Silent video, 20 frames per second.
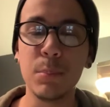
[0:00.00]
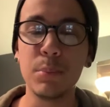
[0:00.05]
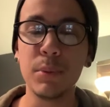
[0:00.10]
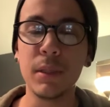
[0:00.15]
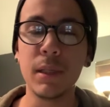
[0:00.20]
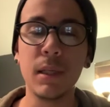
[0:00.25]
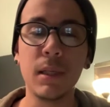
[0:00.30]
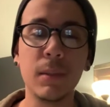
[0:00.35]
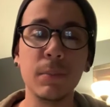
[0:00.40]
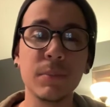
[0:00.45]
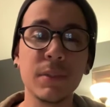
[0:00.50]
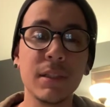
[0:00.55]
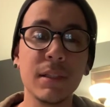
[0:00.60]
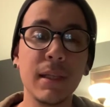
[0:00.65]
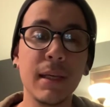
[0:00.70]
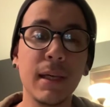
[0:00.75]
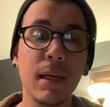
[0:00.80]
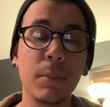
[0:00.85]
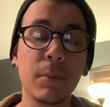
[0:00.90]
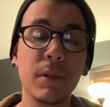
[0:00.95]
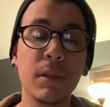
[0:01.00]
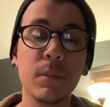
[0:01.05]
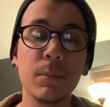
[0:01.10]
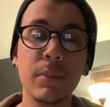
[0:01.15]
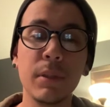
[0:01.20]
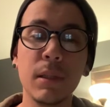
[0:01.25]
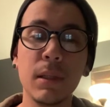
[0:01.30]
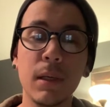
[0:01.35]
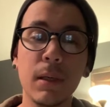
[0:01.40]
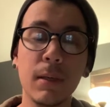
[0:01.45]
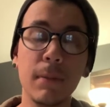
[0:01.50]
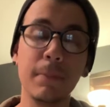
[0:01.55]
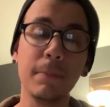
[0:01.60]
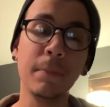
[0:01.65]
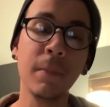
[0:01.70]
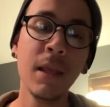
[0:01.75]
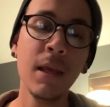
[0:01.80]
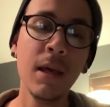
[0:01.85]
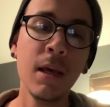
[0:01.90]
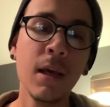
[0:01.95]
But today I'm gonna be
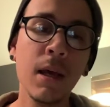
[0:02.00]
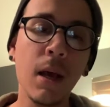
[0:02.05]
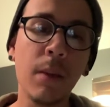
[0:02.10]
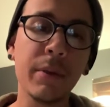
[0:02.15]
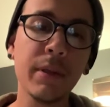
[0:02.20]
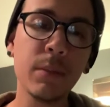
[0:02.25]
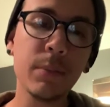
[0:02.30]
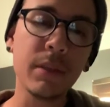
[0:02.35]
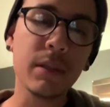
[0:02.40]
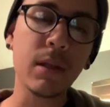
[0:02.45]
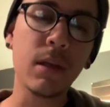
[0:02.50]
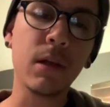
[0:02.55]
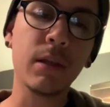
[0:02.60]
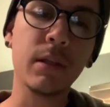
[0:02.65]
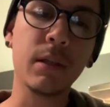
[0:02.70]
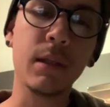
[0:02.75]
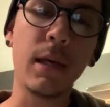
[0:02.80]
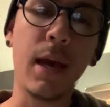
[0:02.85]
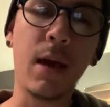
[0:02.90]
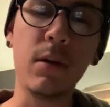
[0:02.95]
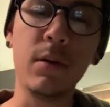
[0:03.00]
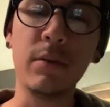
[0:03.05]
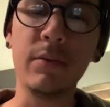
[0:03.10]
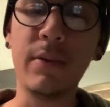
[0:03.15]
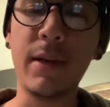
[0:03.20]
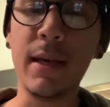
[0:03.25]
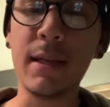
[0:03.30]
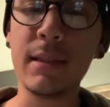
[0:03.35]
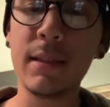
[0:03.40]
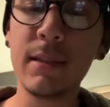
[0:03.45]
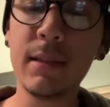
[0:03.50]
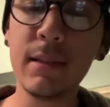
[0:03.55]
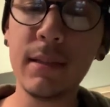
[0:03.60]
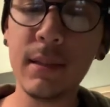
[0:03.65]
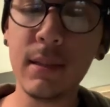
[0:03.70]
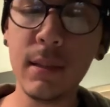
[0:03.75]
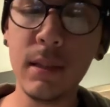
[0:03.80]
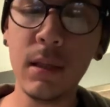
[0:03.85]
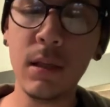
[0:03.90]
talking out of Exodus